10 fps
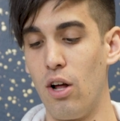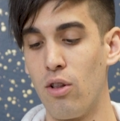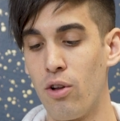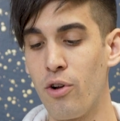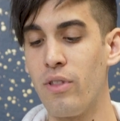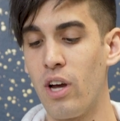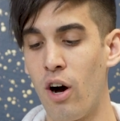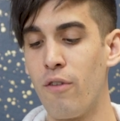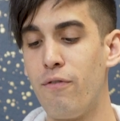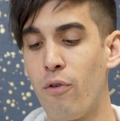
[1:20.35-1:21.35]
Learn the
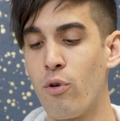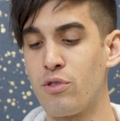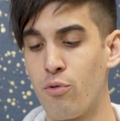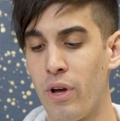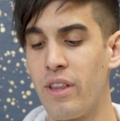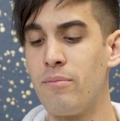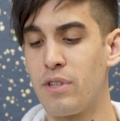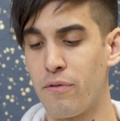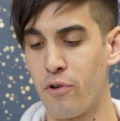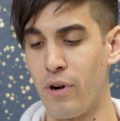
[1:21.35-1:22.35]
unforced rhythms
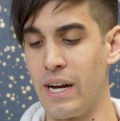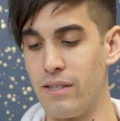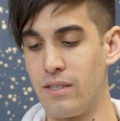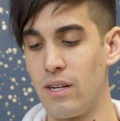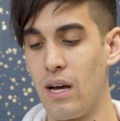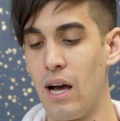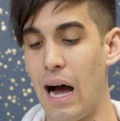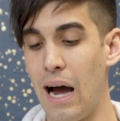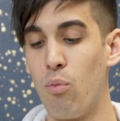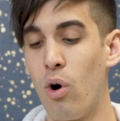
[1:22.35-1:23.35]
of grace.
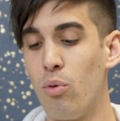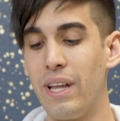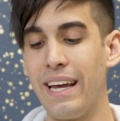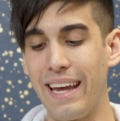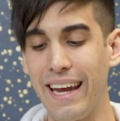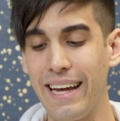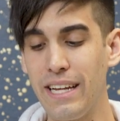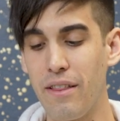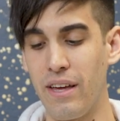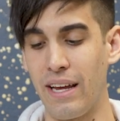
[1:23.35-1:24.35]
I won't lay
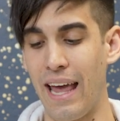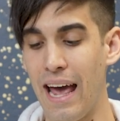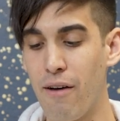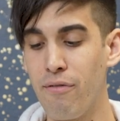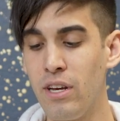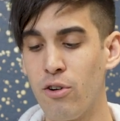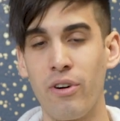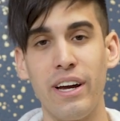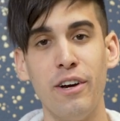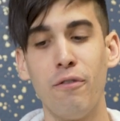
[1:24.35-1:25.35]
anything heavy
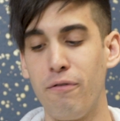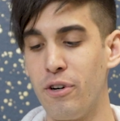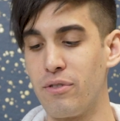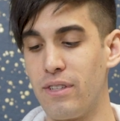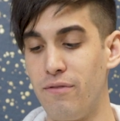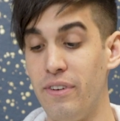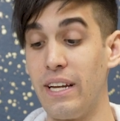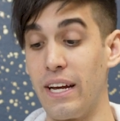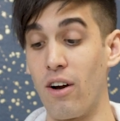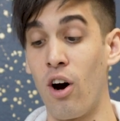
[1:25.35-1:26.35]
or
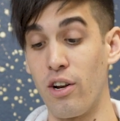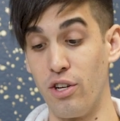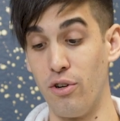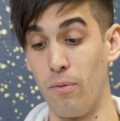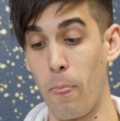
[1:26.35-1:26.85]
ill-fitting on you.